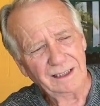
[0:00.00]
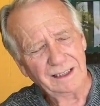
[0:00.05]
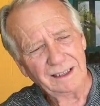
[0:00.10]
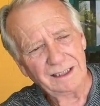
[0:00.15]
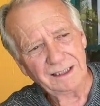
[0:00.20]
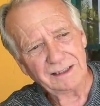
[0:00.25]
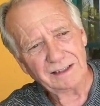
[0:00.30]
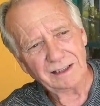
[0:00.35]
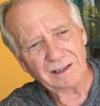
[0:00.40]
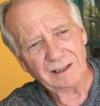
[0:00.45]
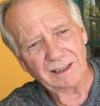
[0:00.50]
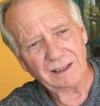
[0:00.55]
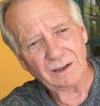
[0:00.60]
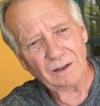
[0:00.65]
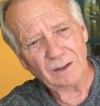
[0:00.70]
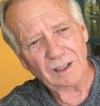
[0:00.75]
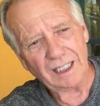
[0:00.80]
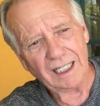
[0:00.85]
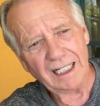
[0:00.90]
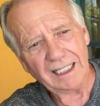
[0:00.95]
He said,
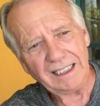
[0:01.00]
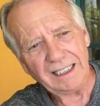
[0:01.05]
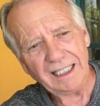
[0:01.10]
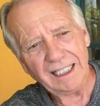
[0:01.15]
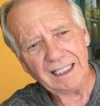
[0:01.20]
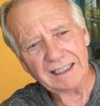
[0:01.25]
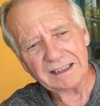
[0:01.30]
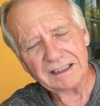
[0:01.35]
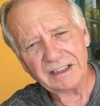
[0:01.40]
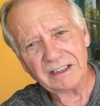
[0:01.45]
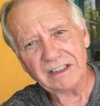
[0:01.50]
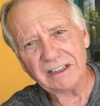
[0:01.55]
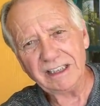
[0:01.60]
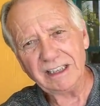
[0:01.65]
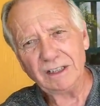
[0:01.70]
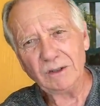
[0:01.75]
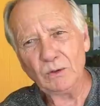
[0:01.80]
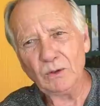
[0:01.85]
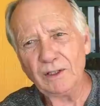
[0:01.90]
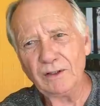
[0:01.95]
I can't
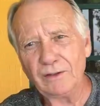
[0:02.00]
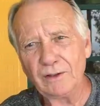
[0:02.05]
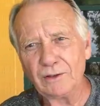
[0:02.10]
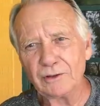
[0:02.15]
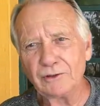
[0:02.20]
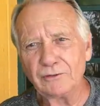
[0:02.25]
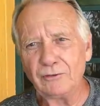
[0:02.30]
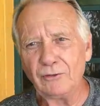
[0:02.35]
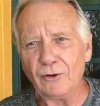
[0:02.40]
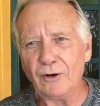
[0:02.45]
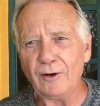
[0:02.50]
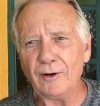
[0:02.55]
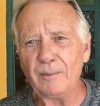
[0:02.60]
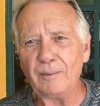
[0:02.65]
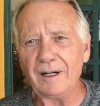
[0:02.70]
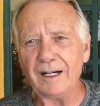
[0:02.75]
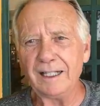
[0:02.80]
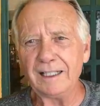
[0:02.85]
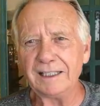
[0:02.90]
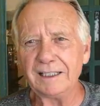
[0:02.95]
see where those
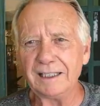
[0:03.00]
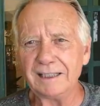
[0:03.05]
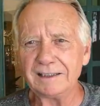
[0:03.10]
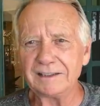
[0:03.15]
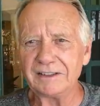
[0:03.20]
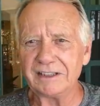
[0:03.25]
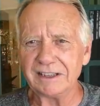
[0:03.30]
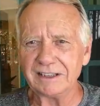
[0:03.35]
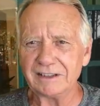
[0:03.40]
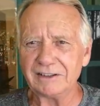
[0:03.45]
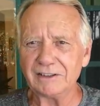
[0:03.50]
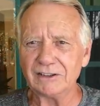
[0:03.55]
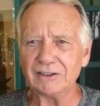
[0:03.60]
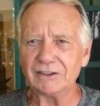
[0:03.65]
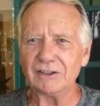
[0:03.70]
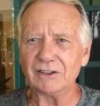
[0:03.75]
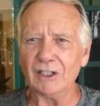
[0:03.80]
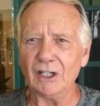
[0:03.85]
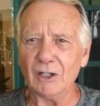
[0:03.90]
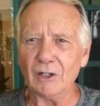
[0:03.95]

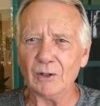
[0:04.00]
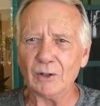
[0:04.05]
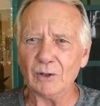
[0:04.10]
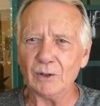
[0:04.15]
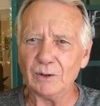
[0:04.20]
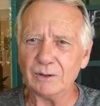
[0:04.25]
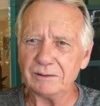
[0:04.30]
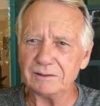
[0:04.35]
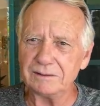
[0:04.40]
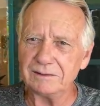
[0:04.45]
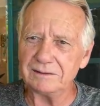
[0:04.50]
4x6s go,